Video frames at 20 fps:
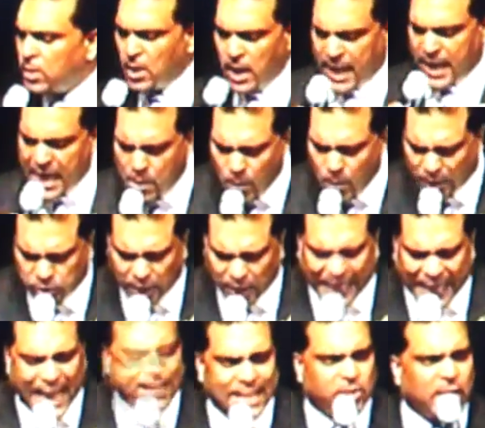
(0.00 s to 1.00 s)
He wasn't
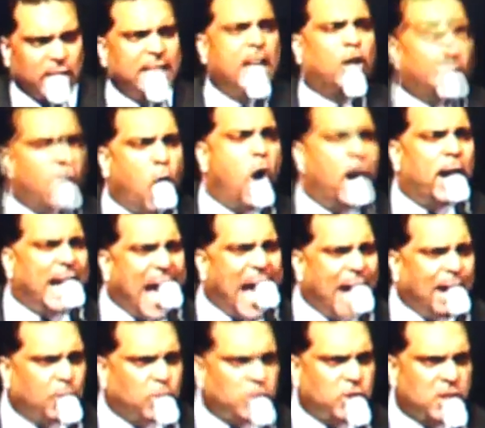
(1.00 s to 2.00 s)
cleansing the
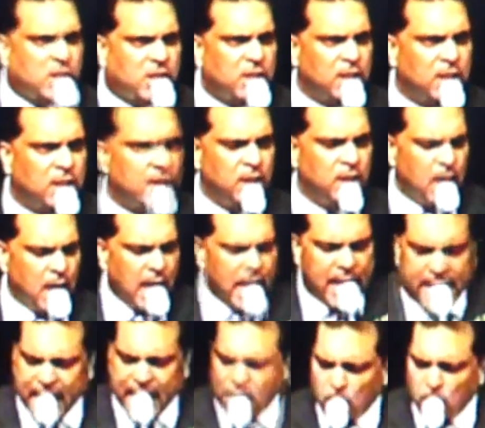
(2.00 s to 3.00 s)
courthouse. He